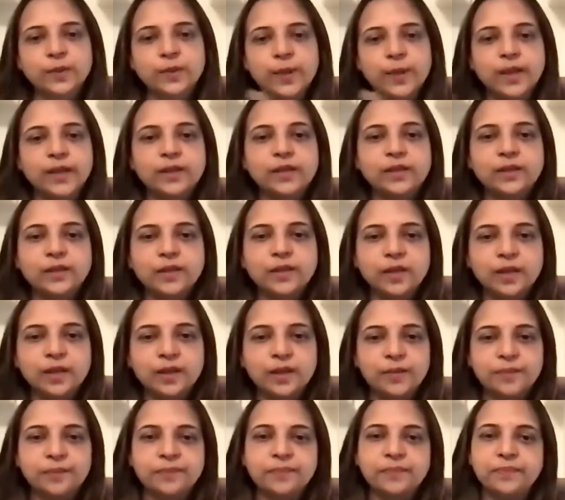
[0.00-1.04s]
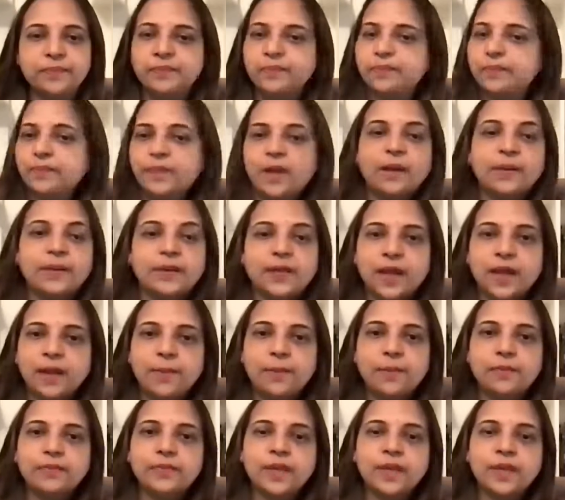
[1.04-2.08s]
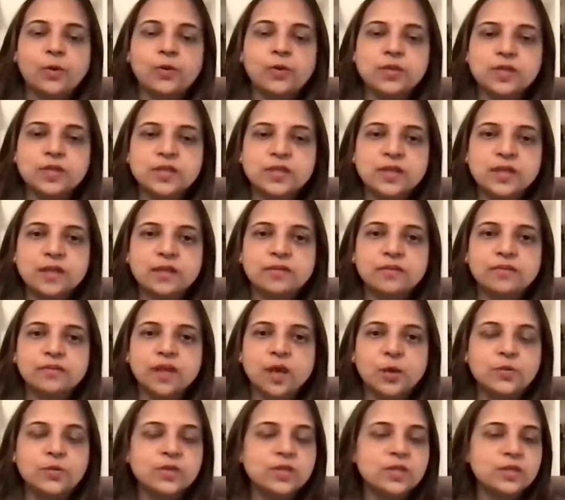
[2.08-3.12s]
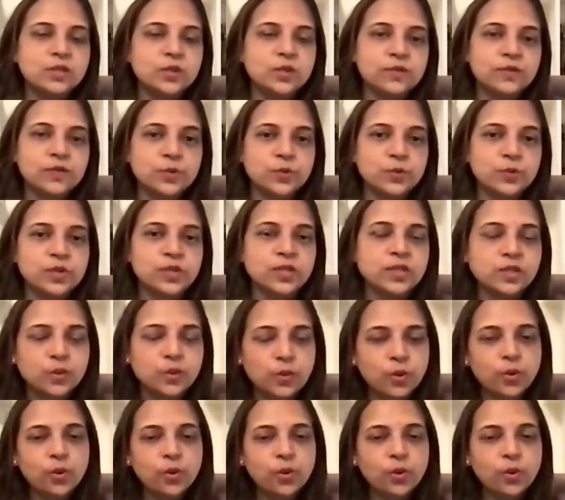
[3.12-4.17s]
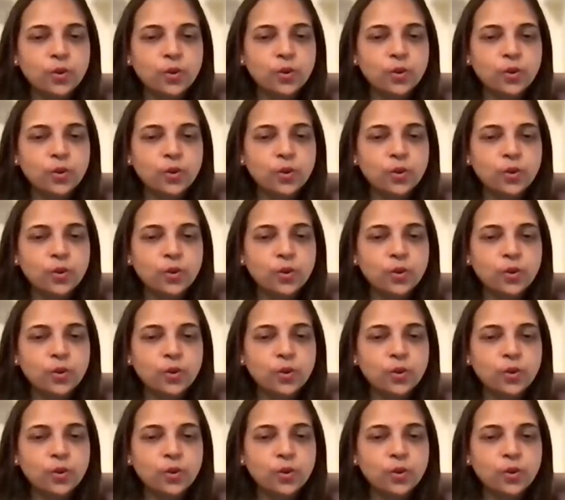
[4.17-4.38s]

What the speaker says: when there are thousands and thousands of students go